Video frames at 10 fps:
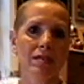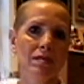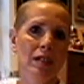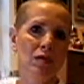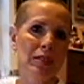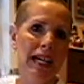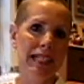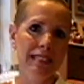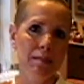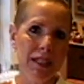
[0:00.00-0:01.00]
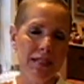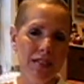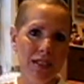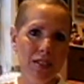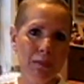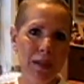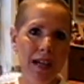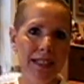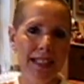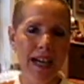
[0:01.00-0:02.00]
relax the muscles in your
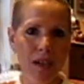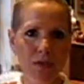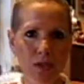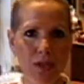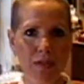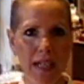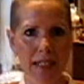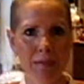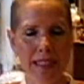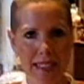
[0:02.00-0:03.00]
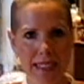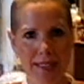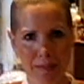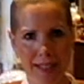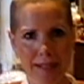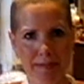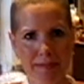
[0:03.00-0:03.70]
body after you've had a mastectomy.